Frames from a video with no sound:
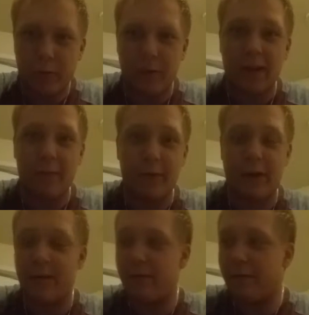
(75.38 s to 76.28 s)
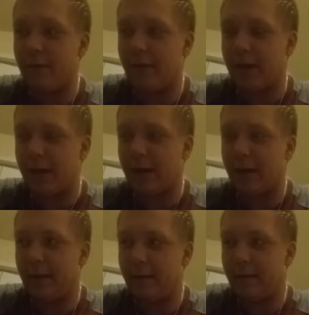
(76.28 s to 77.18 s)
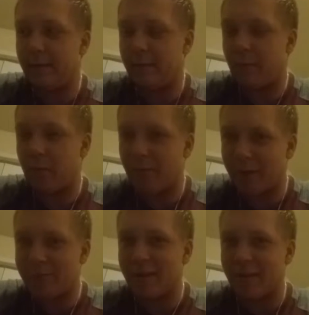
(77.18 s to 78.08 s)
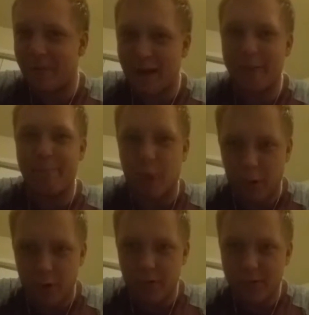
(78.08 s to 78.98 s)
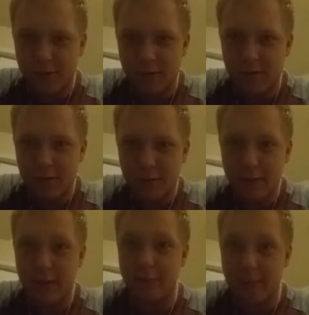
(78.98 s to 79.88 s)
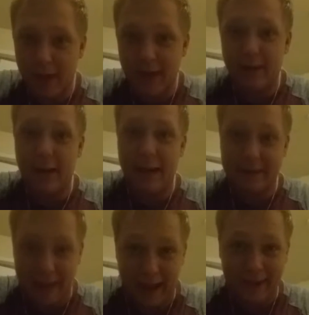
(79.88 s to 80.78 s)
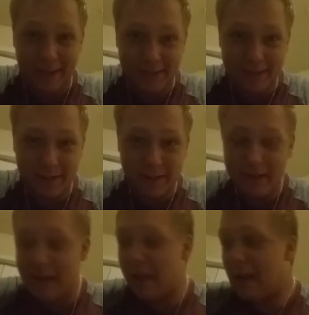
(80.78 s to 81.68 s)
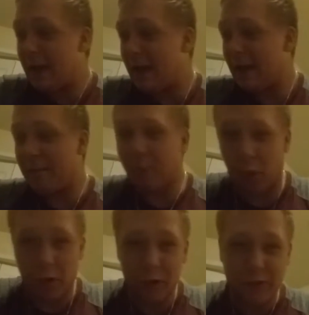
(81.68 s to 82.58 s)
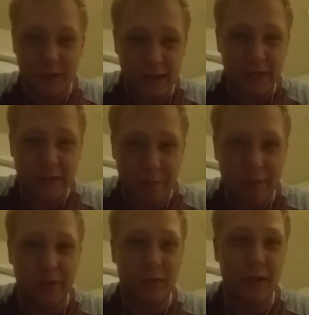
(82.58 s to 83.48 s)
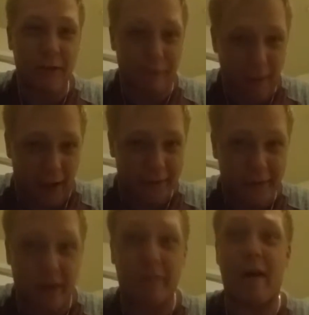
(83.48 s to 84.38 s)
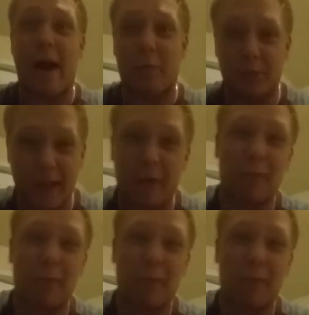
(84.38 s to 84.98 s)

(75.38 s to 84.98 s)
when he when uh One Punch Man's fighting Boros, the main antagonist, Boros says something to the effect of "I will now